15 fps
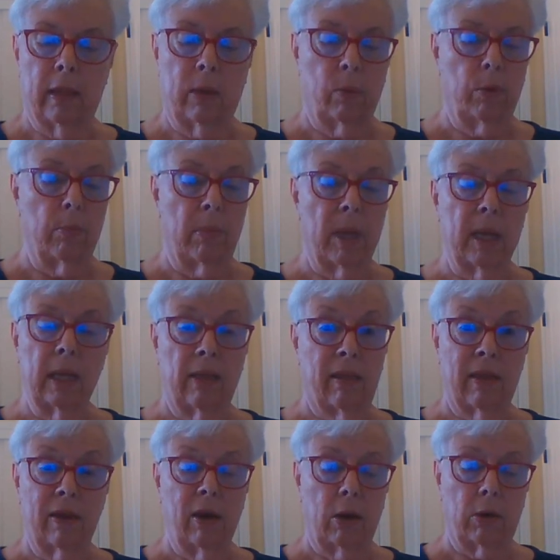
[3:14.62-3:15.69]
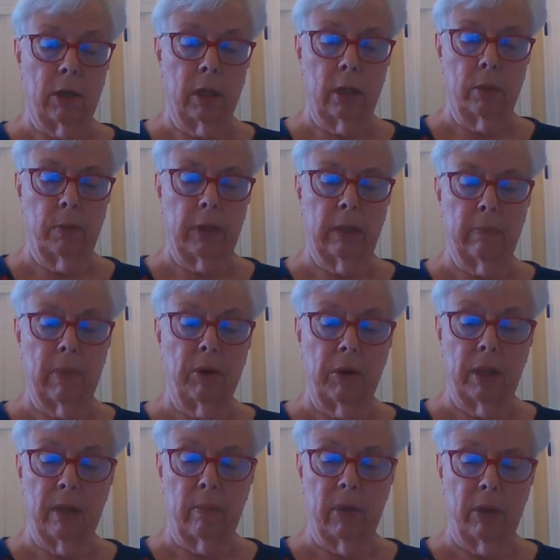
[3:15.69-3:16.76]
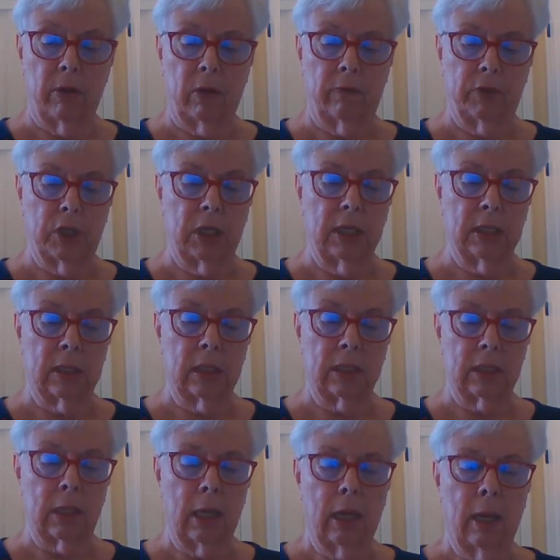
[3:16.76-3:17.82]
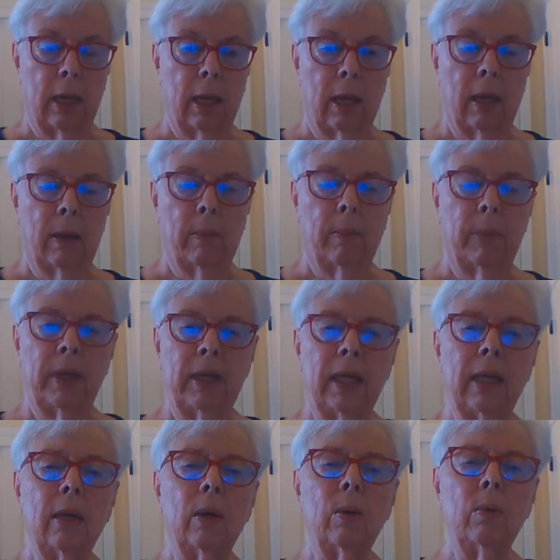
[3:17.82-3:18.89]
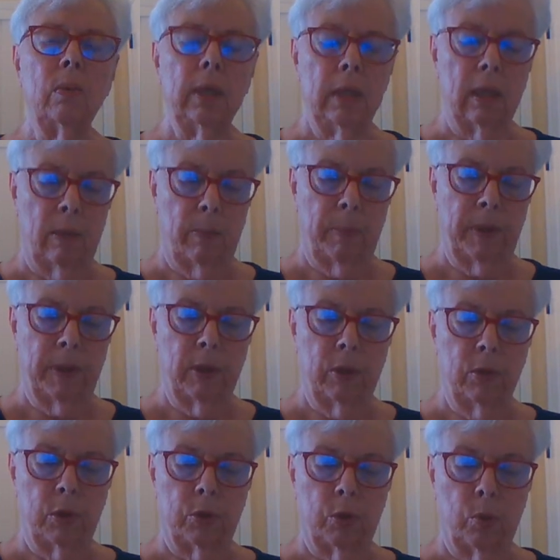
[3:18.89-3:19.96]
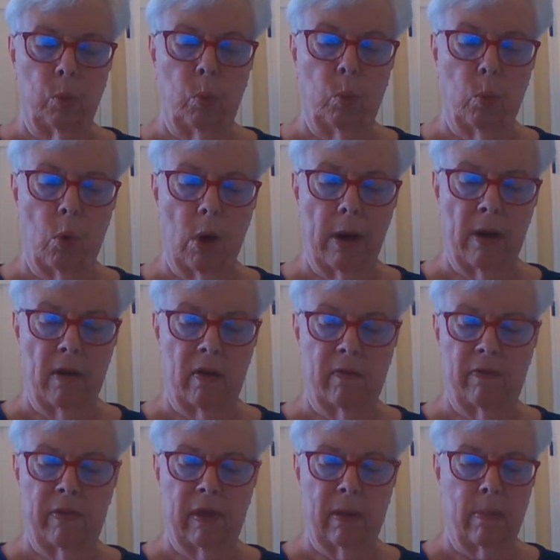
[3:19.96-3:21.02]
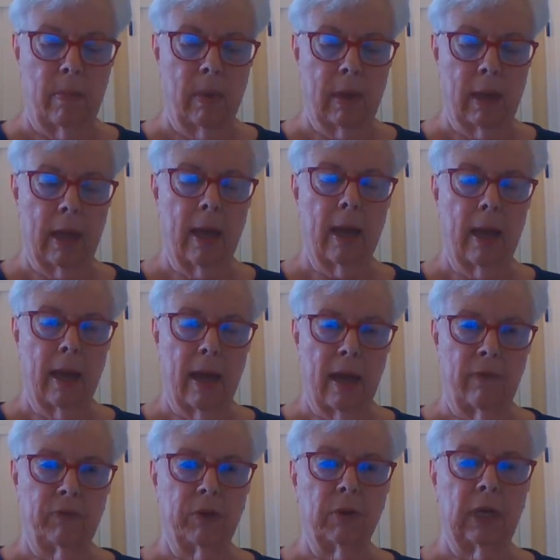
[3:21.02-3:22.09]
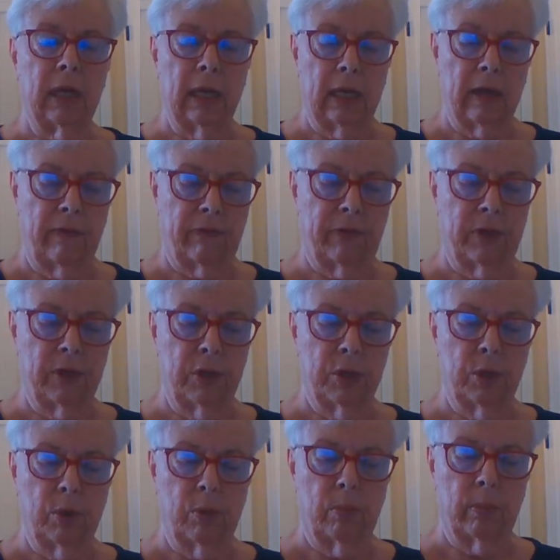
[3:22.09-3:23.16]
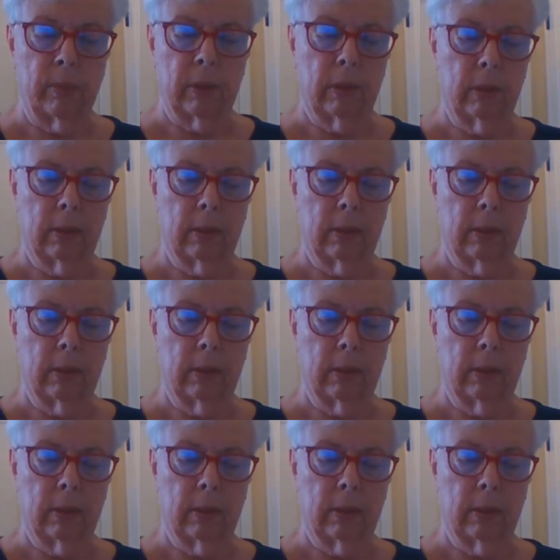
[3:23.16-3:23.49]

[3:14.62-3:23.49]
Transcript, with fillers: There were many there, including Mary, the mother of Jesus, but he only appeared to one of them after he left the tomb.